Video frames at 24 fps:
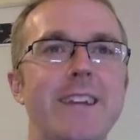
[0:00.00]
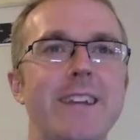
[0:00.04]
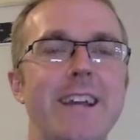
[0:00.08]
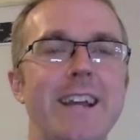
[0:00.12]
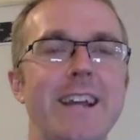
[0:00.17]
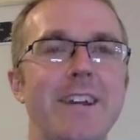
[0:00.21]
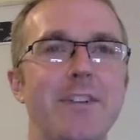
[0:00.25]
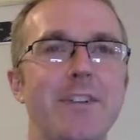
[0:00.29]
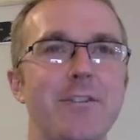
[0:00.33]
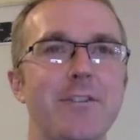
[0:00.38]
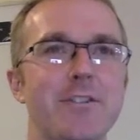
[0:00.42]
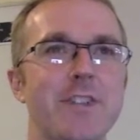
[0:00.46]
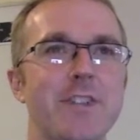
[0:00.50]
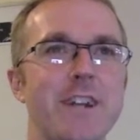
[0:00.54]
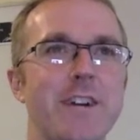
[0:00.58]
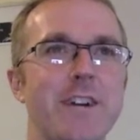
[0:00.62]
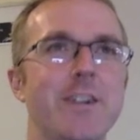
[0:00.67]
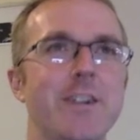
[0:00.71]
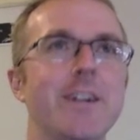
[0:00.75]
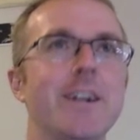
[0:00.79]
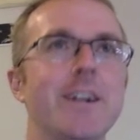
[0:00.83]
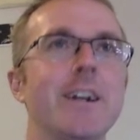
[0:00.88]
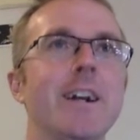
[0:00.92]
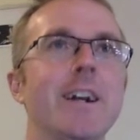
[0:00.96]
eight years
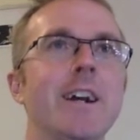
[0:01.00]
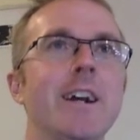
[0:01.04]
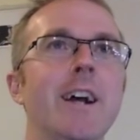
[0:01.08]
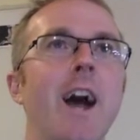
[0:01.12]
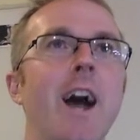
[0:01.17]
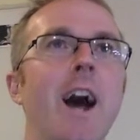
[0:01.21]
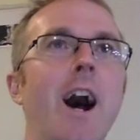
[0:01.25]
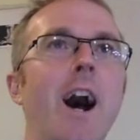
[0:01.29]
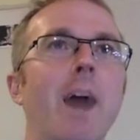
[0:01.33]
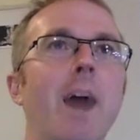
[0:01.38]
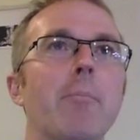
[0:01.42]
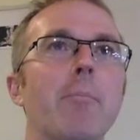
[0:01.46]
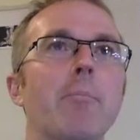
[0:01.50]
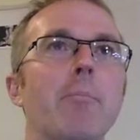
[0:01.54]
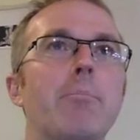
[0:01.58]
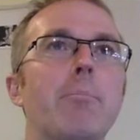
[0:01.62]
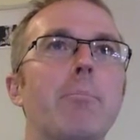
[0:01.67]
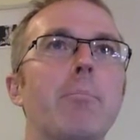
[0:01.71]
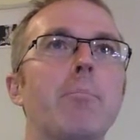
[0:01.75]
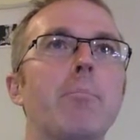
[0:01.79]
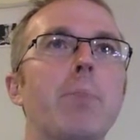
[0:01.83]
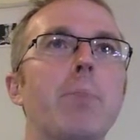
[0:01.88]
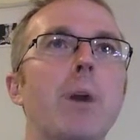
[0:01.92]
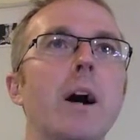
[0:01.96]
later. Yeah. Uh,
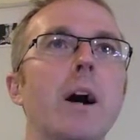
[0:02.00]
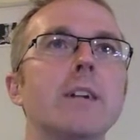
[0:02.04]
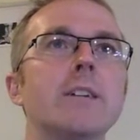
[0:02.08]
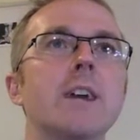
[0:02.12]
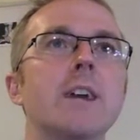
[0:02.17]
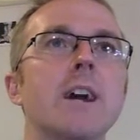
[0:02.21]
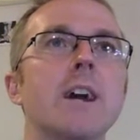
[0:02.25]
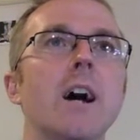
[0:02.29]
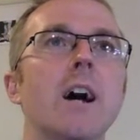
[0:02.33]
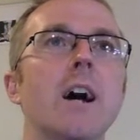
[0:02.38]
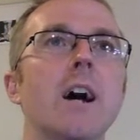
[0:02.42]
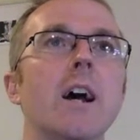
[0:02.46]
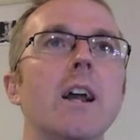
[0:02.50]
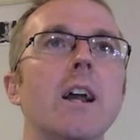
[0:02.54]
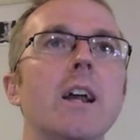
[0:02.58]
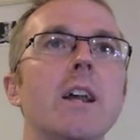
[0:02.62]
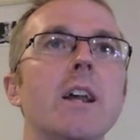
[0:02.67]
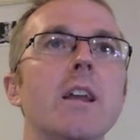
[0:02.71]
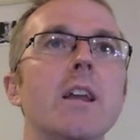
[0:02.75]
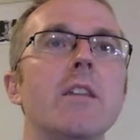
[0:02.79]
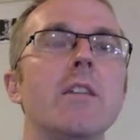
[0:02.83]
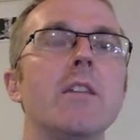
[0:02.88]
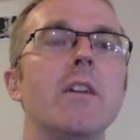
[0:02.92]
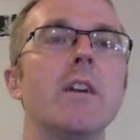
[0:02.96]
but, uh,
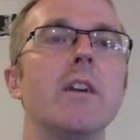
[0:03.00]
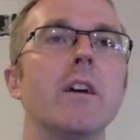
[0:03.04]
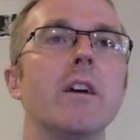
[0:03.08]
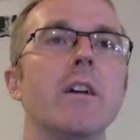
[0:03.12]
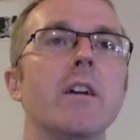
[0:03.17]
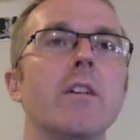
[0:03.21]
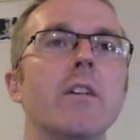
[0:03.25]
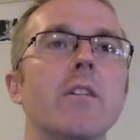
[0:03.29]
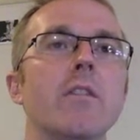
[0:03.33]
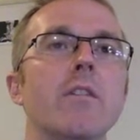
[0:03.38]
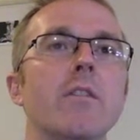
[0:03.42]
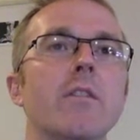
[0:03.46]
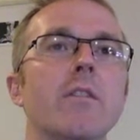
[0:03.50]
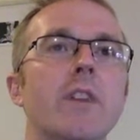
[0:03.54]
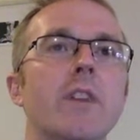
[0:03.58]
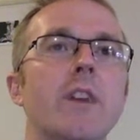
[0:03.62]
the,